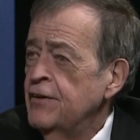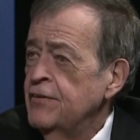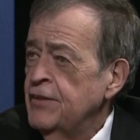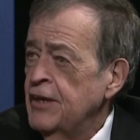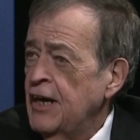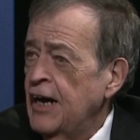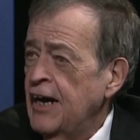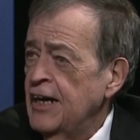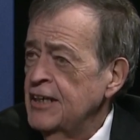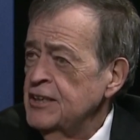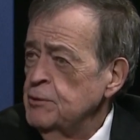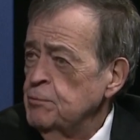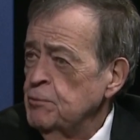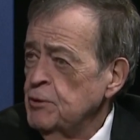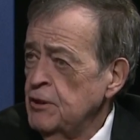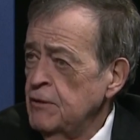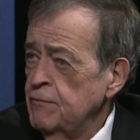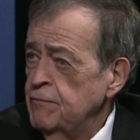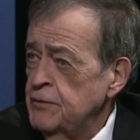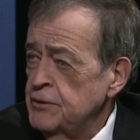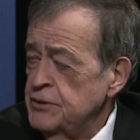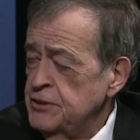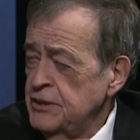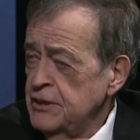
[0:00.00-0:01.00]
the hospital
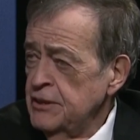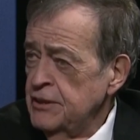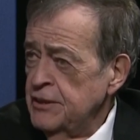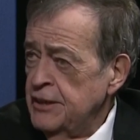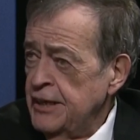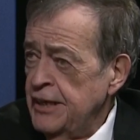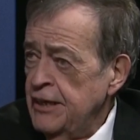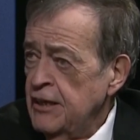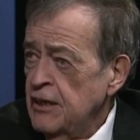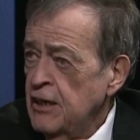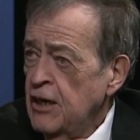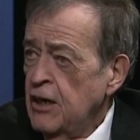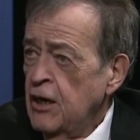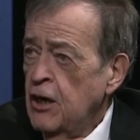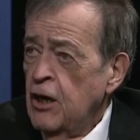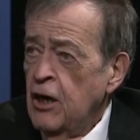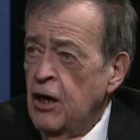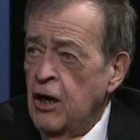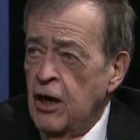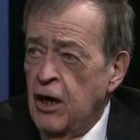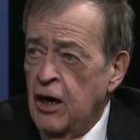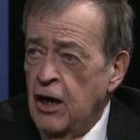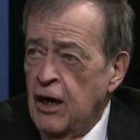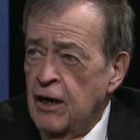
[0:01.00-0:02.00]
facility
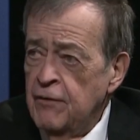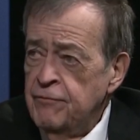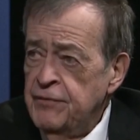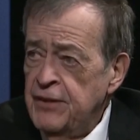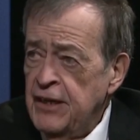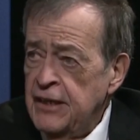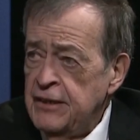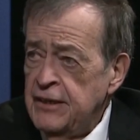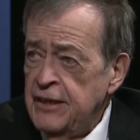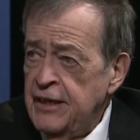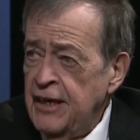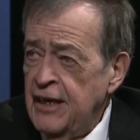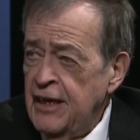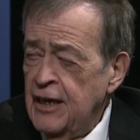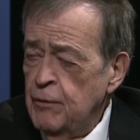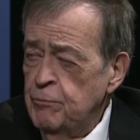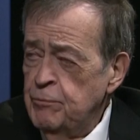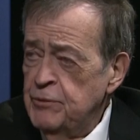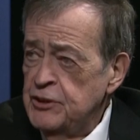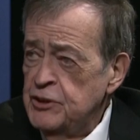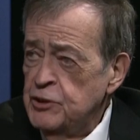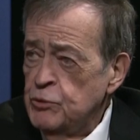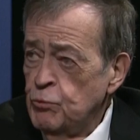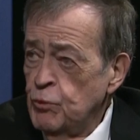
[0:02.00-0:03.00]
off that
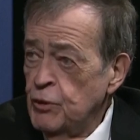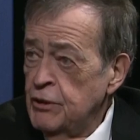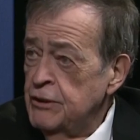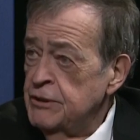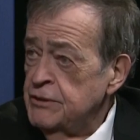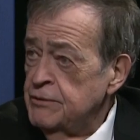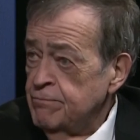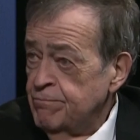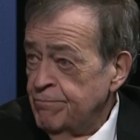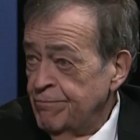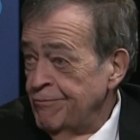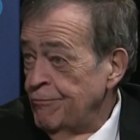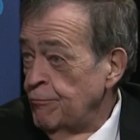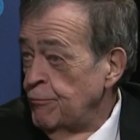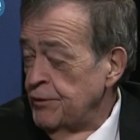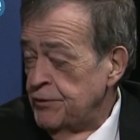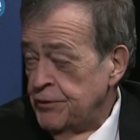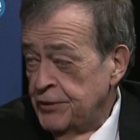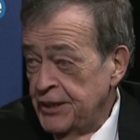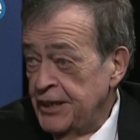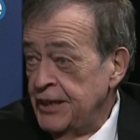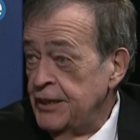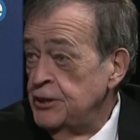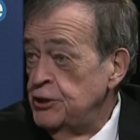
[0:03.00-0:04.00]
campus where it's
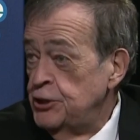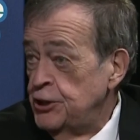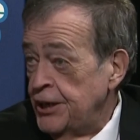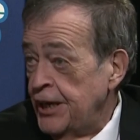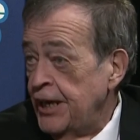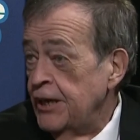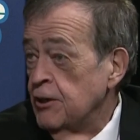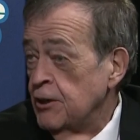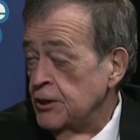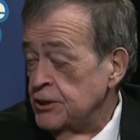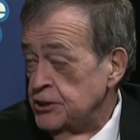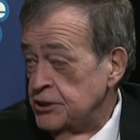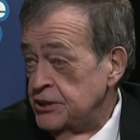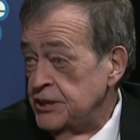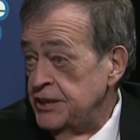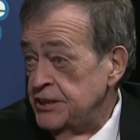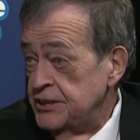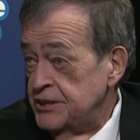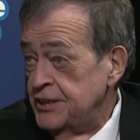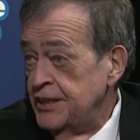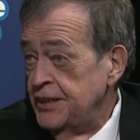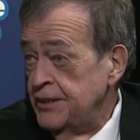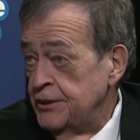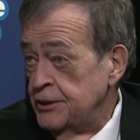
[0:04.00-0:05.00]
with the J R C
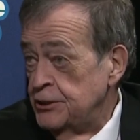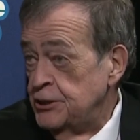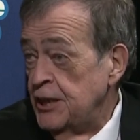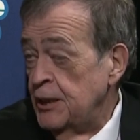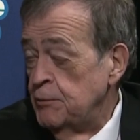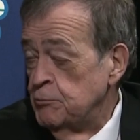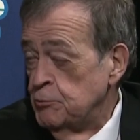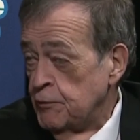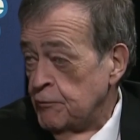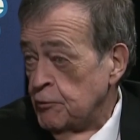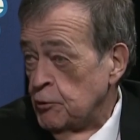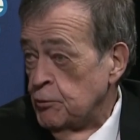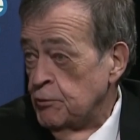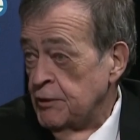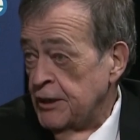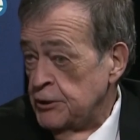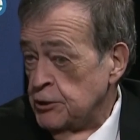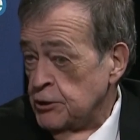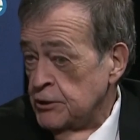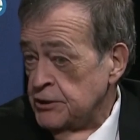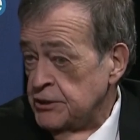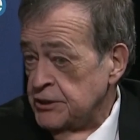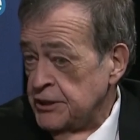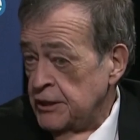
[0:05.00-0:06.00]
C, the James River
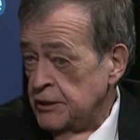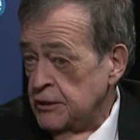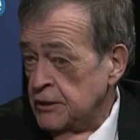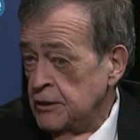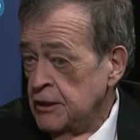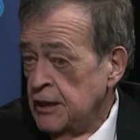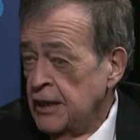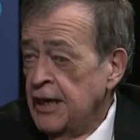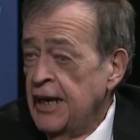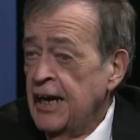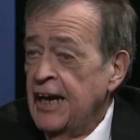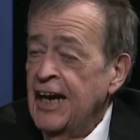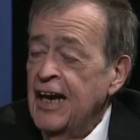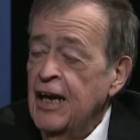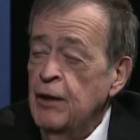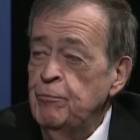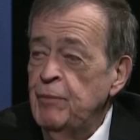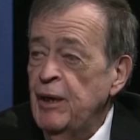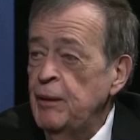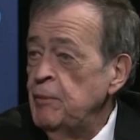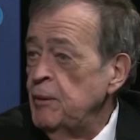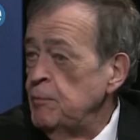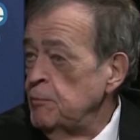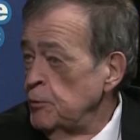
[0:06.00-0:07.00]
Correctional Center, and
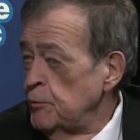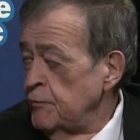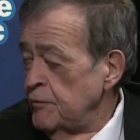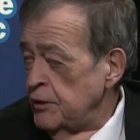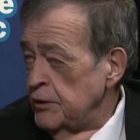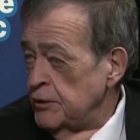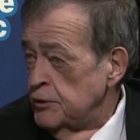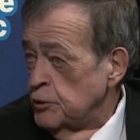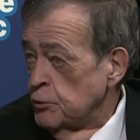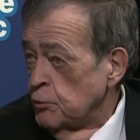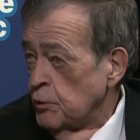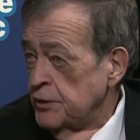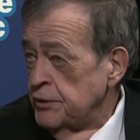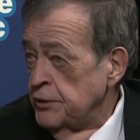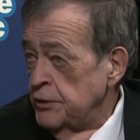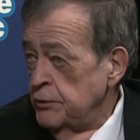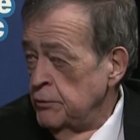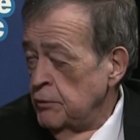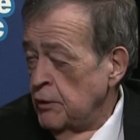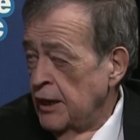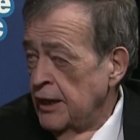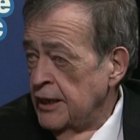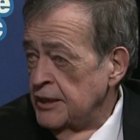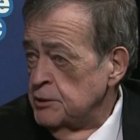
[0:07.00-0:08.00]
maybe moving it toward the
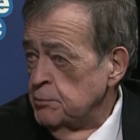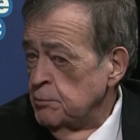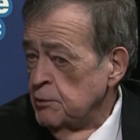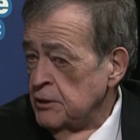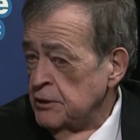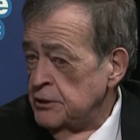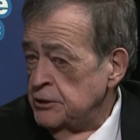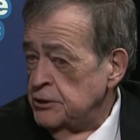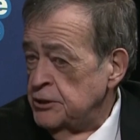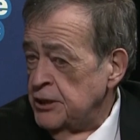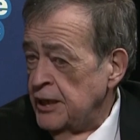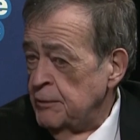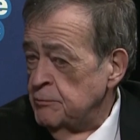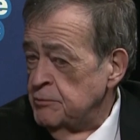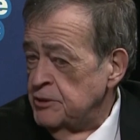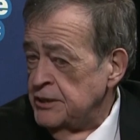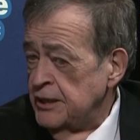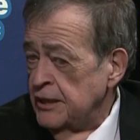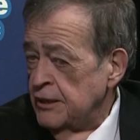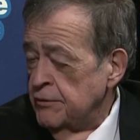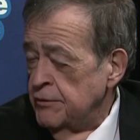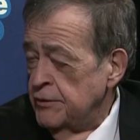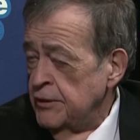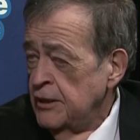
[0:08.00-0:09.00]
new hospital in
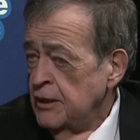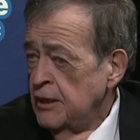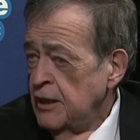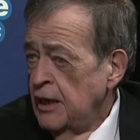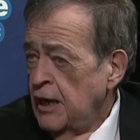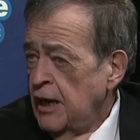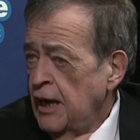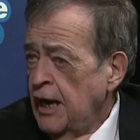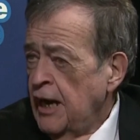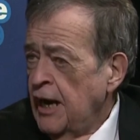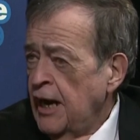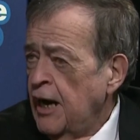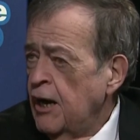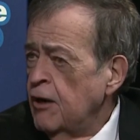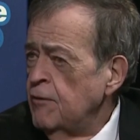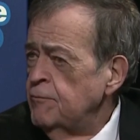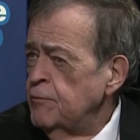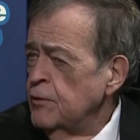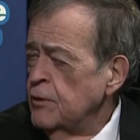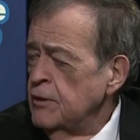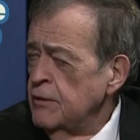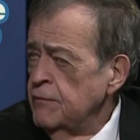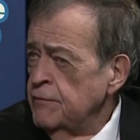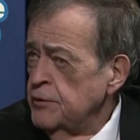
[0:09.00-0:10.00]
Jamestown. How
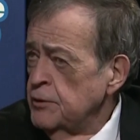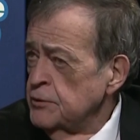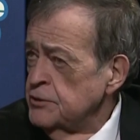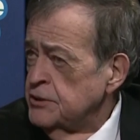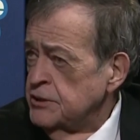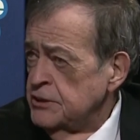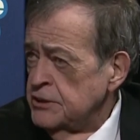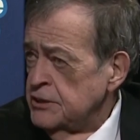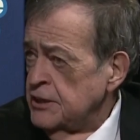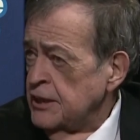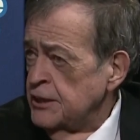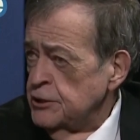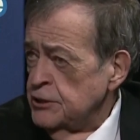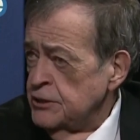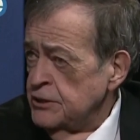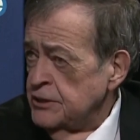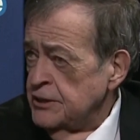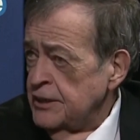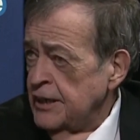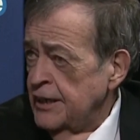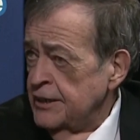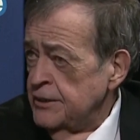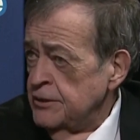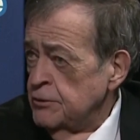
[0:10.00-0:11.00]
far have those
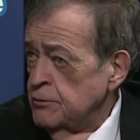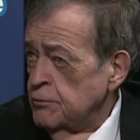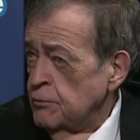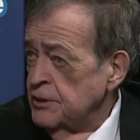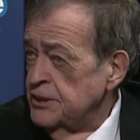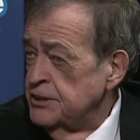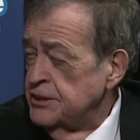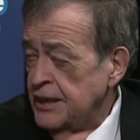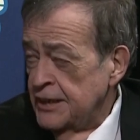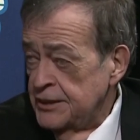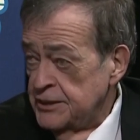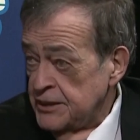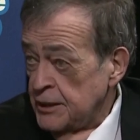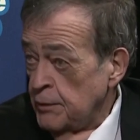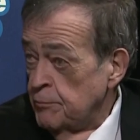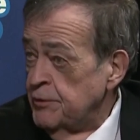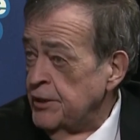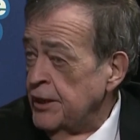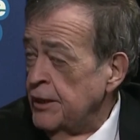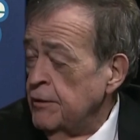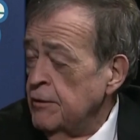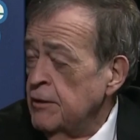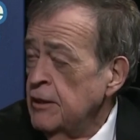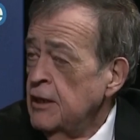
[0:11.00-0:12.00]
discussions gotten, or is that
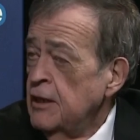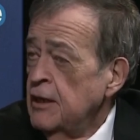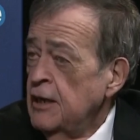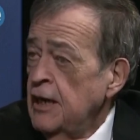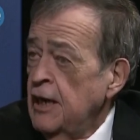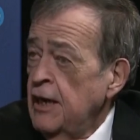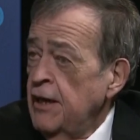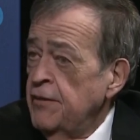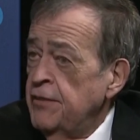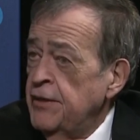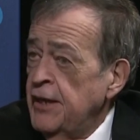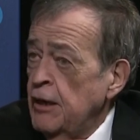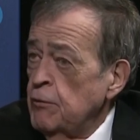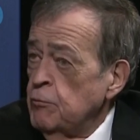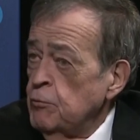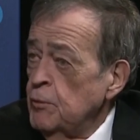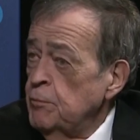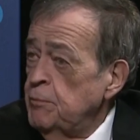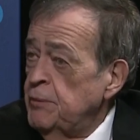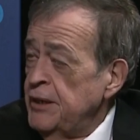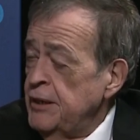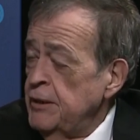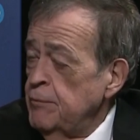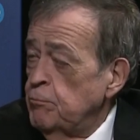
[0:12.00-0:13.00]
something that
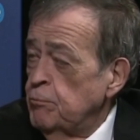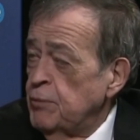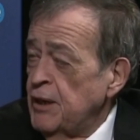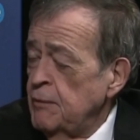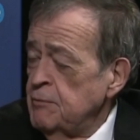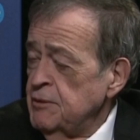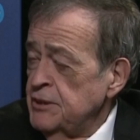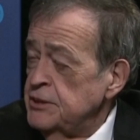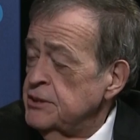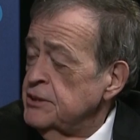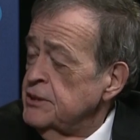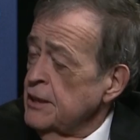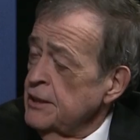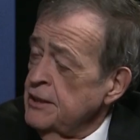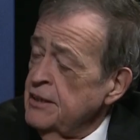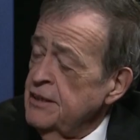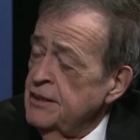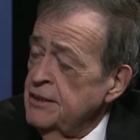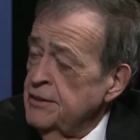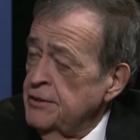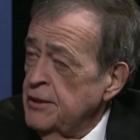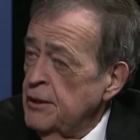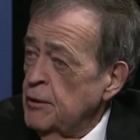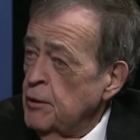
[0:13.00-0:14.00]
will be probably
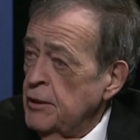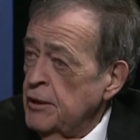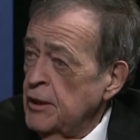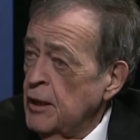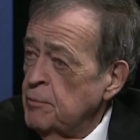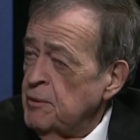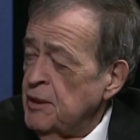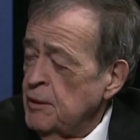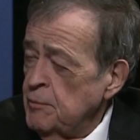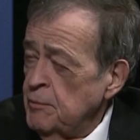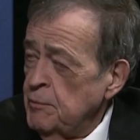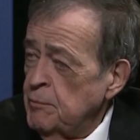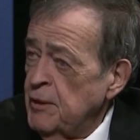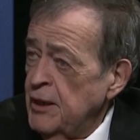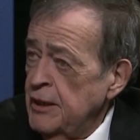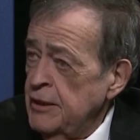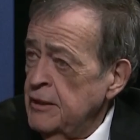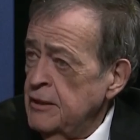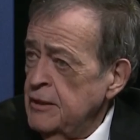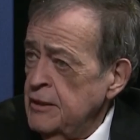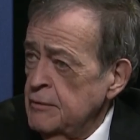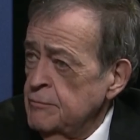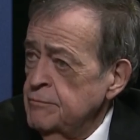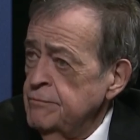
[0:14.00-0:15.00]
studied in the upcoming
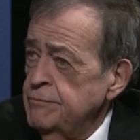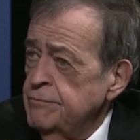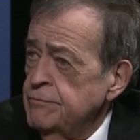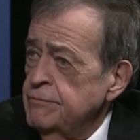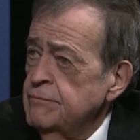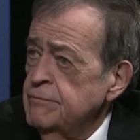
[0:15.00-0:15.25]
biennium?